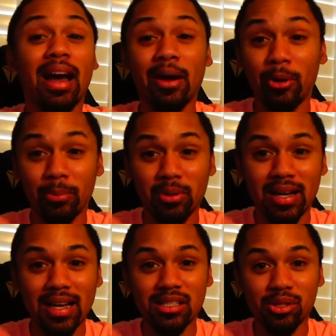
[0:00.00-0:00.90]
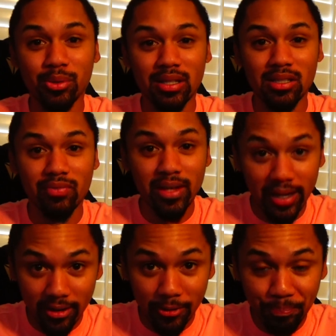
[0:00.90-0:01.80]
I hope you guys enjoyed this
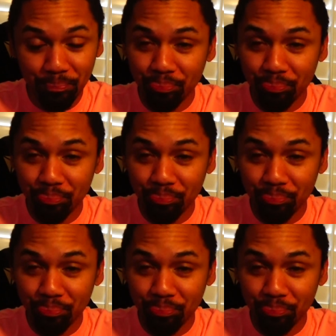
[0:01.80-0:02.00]
video.